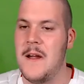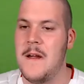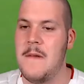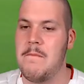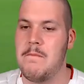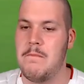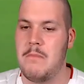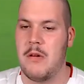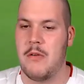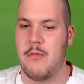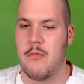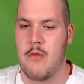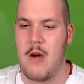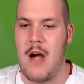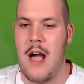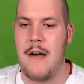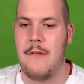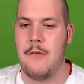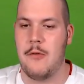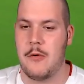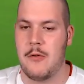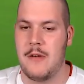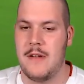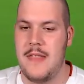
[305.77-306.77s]
bit of
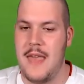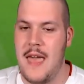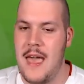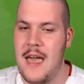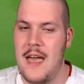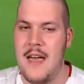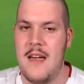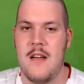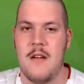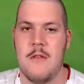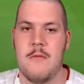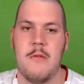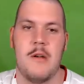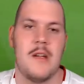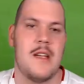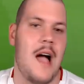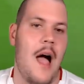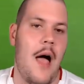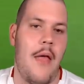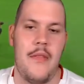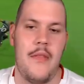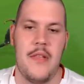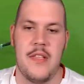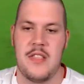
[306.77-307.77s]
rivalry there.
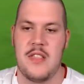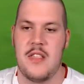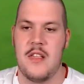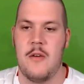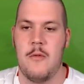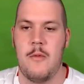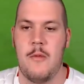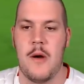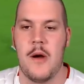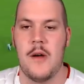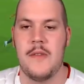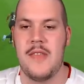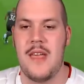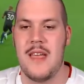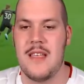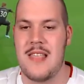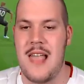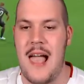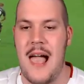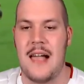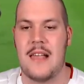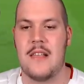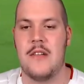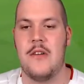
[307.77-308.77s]
Regardless, we're on the
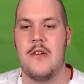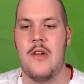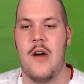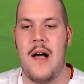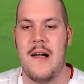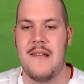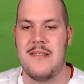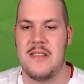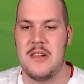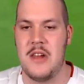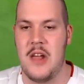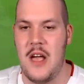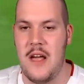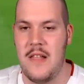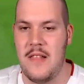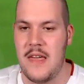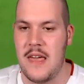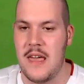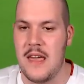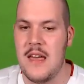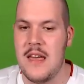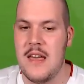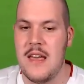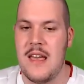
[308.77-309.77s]
attack nice and
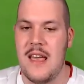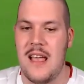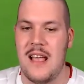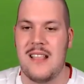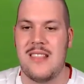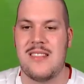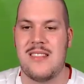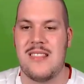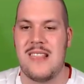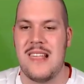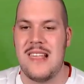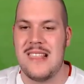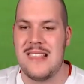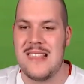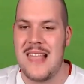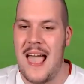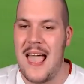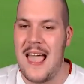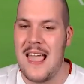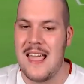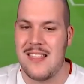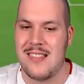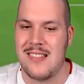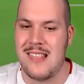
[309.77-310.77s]
early. It's
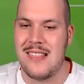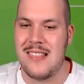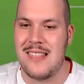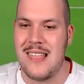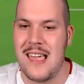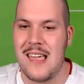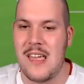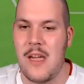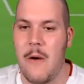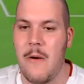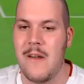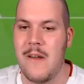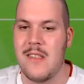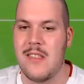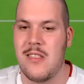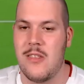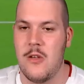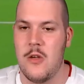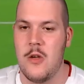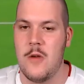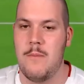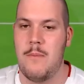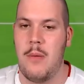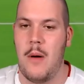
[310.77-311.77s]
Cisse. Cisse going
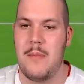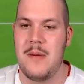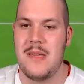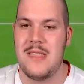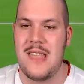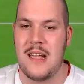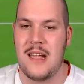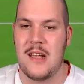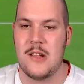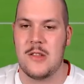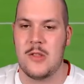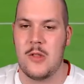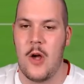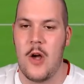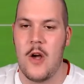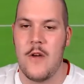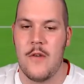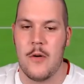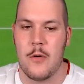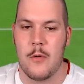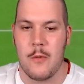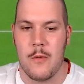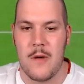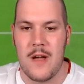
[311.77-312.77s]
to Bobby
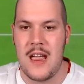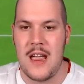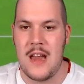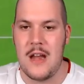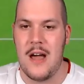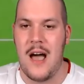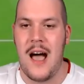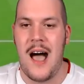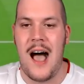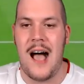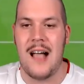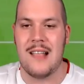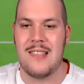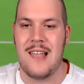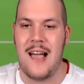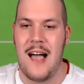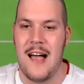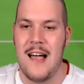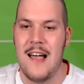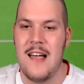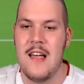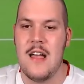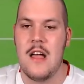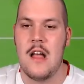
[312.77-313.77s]
Decordova-Reid.
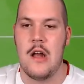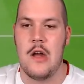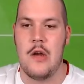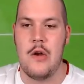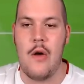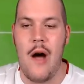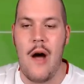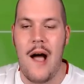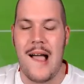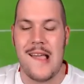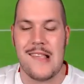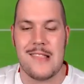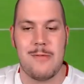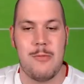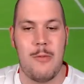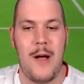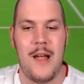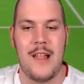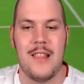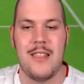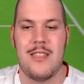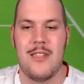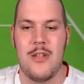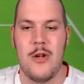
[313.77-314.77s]
Arta, nice
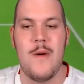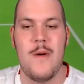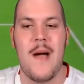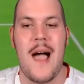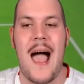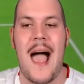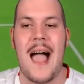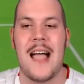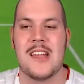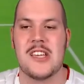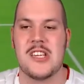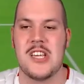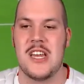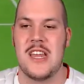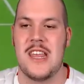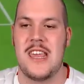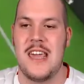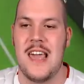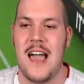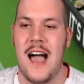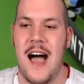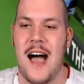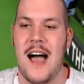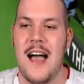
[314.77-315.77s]
1-2 action
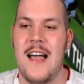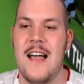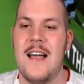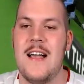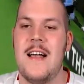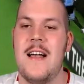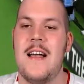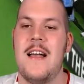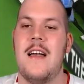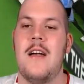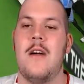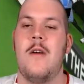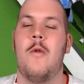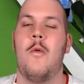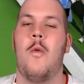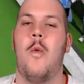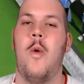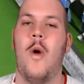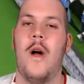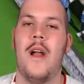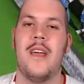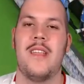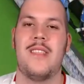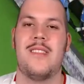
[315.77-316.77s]
here.
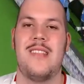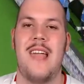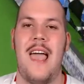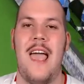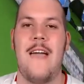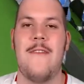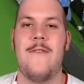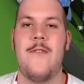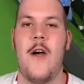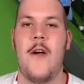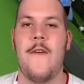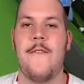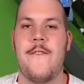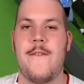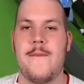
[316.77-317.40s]
What a save, though, from